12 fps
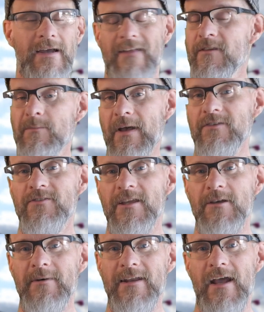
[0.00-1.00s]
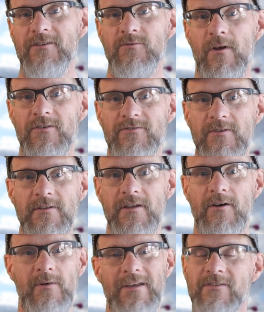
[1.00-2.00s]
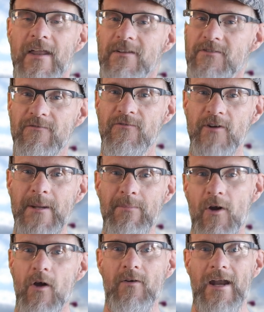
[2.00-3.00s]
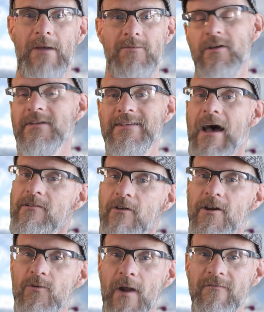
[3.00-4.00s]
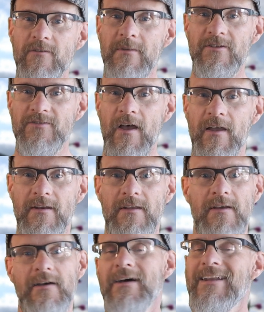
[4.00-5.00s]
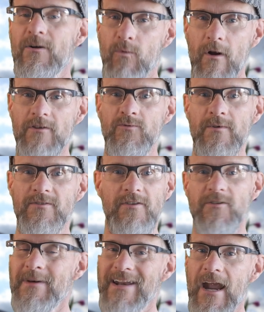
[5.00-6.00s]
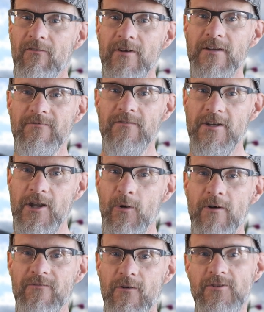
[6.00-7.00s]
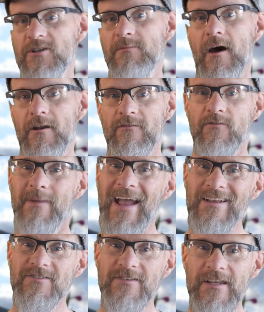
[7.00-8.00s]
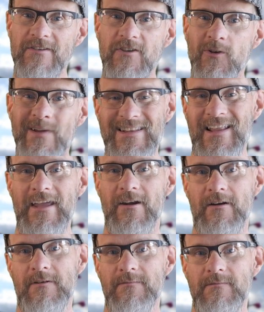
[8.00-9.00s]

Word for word: And the best thing about X-Raw Studio is that it's a free program. You can download it right from their site. And it works with just about every newer Fuji model from X T two and later.